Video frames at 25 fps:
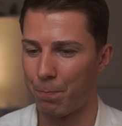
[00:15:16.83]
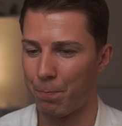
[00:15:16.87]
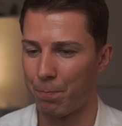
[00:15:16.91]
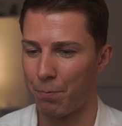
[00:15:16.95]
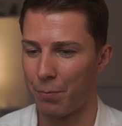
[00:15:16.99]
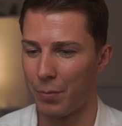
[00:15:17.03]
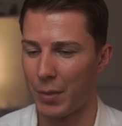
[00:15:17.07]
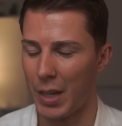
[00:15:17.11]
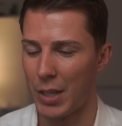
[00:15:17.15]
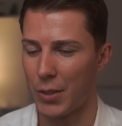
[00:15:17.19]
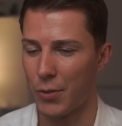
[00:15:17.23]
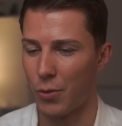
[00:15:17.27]

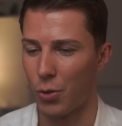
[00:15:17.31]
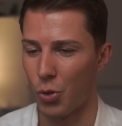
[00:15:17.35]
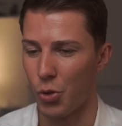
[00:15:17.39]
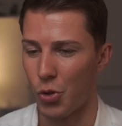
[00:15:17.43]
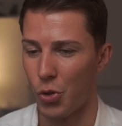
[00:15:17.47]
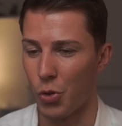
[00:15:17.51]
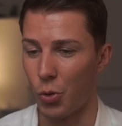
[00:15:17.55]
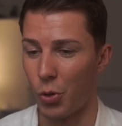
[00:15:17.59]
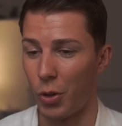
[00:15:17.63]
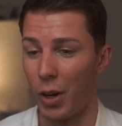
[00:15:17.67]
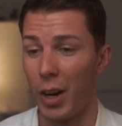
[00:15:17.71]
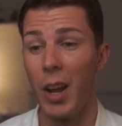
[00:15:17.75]
That's for
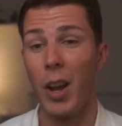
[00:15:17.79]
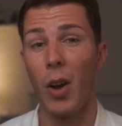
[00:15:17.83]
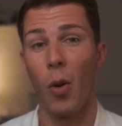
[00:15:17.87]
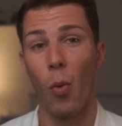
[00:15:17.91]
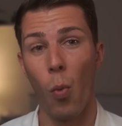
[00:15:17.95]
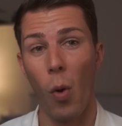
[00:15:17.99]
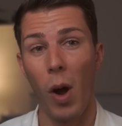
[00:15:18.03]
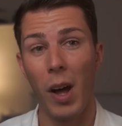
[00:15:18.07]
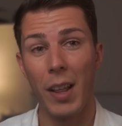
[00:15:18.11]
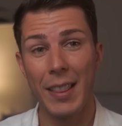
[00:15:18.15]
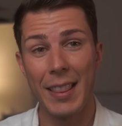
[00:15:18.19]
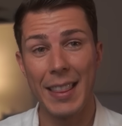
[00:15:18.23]
sure.
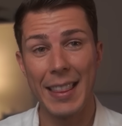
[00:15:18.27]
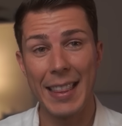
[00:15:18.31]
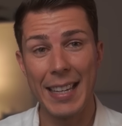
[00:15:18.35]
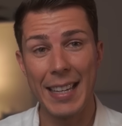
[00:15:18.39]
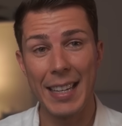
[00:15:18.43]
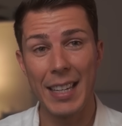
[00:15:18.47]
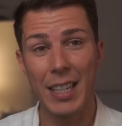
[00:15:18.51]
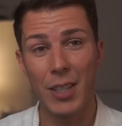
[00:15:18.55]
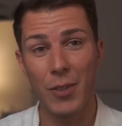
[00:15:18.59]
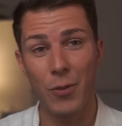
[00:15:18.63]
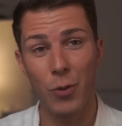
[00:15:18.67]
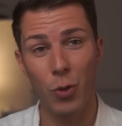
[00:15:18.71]
One
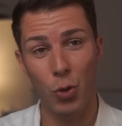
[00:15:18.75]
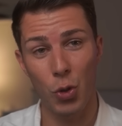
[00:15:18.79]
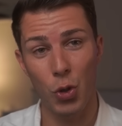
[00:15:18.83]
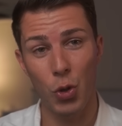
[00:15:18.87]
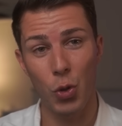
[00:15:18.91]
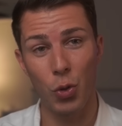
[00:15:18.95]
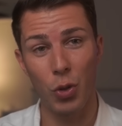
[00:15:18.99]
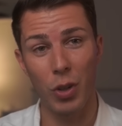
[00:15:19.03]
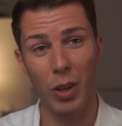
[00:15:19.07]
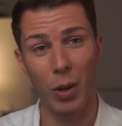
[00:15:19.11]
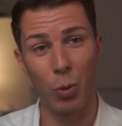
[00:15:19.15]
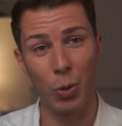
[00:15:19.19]
thing is for
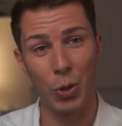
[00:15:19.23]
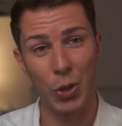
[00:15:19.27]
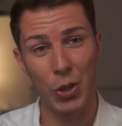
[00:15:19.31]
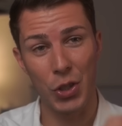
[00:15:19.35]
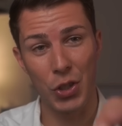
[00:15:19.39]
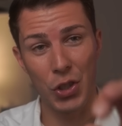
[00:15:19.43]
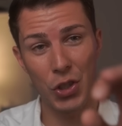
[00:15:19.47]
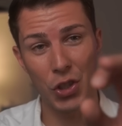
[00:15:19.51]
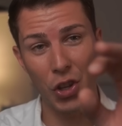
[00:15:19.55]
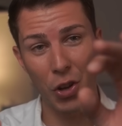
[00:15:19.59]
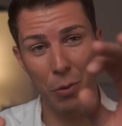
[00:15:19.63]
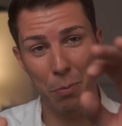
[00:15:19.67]
sure, I will
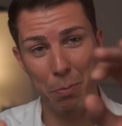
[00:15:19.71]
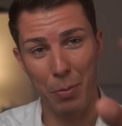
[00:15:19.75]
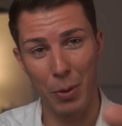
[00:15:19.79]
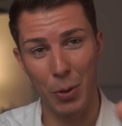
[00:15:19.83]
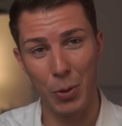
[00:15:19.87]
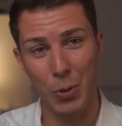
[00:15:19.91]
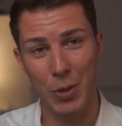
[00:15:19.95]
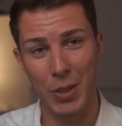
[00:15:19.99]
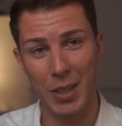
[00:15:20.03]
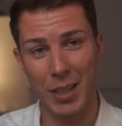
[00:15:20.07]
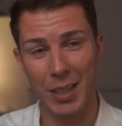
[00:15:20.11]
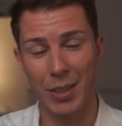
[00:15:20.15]
stop
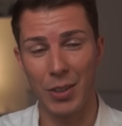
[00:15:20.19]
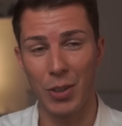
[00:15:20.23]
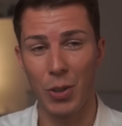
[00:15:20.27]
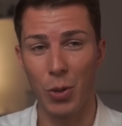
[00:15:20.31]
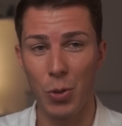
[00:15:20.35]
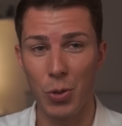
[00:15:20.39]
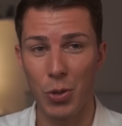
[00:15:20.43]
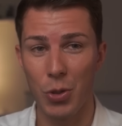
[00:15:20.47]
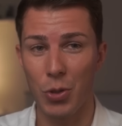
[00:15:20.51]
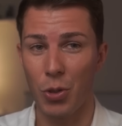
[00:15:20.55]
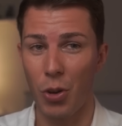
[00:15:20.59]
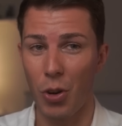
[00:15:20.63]
posting
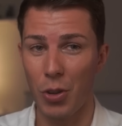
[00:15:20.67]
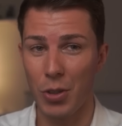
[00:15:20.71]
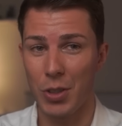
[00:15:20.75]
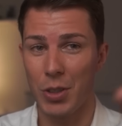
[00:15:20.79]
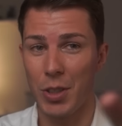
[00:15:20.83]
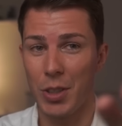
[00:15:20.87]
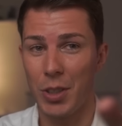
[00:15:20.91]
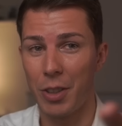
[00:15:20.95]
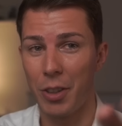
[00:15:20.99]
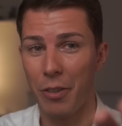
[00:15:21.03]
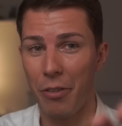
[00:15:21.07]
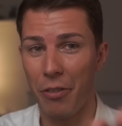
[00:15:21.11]
those
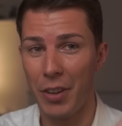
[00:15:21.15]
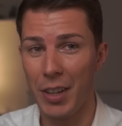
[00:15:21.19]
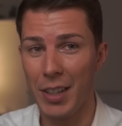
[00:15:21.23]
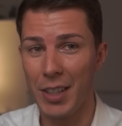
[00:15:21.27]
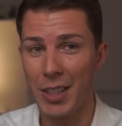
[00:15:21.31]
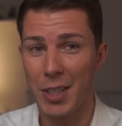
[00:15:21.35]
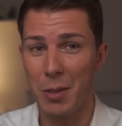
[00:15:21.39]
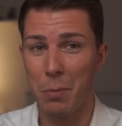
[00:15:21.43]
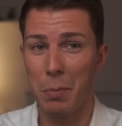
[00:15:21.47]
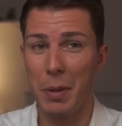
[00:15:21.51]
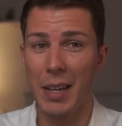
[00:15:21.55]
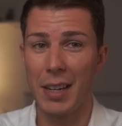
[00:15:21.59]
roster
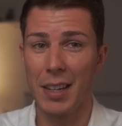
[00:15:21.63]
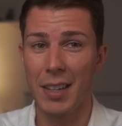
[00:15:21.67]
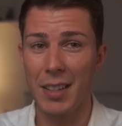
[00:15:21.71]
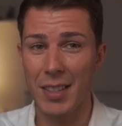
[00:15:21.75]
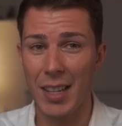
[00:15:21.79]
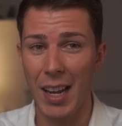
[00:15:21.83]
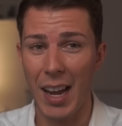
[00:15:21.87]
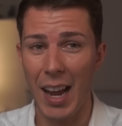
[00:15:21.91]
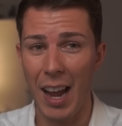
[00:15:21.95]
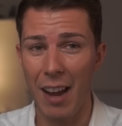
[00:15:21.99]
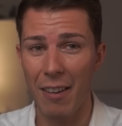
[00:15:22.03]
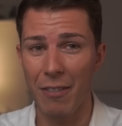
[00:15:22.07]
reveals
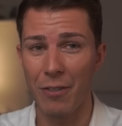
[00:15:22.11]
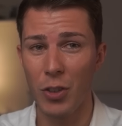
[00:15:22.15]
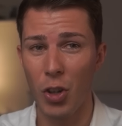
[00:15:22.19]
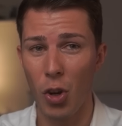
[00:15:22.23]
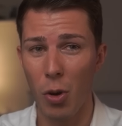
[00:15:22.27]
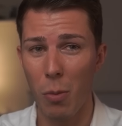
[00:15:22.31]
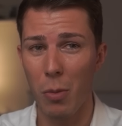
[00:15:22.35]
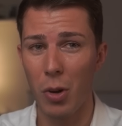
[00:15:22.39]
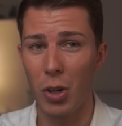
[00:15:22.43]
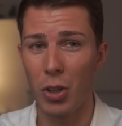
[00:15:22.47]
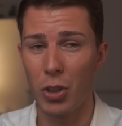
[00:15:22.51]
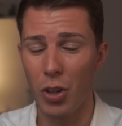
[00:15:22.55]
because I have
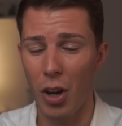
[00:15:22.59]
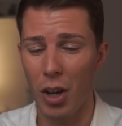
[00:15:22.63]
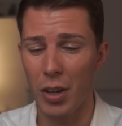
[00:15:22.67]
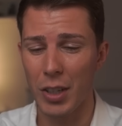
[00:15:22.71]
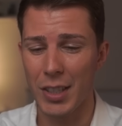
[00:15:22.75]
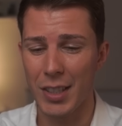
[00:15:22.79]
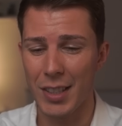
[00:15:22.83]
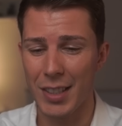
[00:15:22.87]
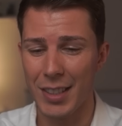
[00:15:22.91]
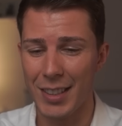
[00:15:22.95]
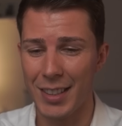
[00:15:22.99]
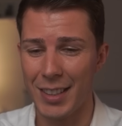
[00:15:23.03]
no more
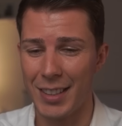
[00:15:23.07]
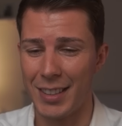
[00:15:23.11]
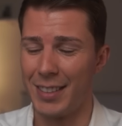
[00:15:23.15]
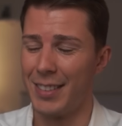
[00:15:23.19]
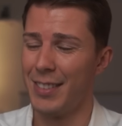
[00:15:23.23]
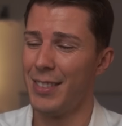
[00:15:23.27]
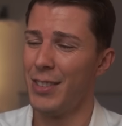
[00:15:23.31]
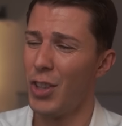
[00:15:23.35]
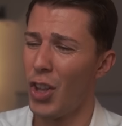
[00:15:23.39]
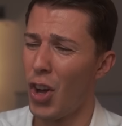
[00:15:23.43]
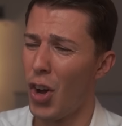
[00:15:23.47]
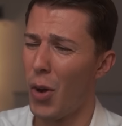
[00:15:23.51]
roster.
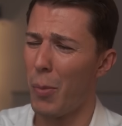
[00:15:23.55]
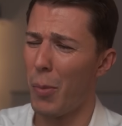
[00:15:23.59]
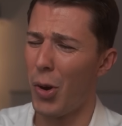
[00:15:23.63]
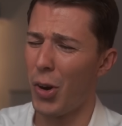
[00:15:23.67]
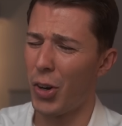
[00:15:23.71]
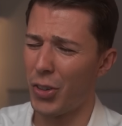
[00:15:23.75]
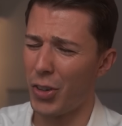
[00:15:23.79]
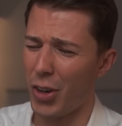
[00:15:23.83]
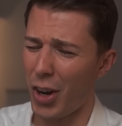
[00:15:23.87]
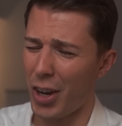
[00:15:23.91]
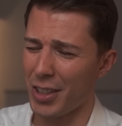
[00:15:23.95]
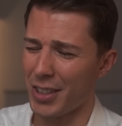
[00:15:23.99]
No
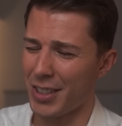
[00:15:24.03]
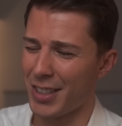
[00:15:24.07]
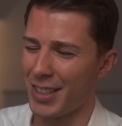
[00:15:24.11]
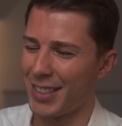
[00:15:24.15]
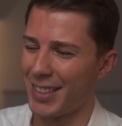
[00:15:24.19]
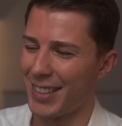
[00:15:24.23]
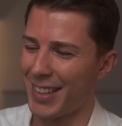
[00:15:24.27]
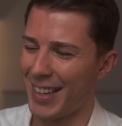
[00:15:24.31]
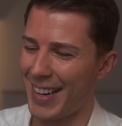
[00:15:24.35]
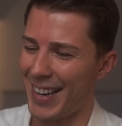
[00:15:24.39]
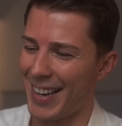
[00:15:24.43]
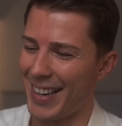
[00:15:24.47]
more
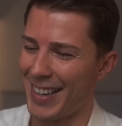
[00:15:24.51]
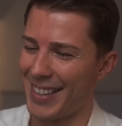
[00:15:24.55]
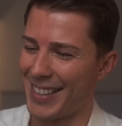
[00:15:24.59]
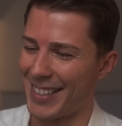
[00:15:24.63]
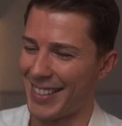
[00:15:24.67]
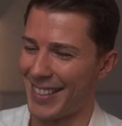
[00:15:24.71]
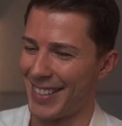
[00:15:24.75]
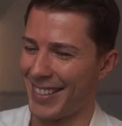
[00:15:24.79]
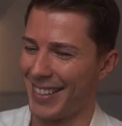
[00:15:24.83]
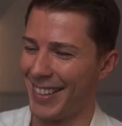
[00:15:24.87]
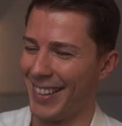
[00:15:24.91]
roster, guys.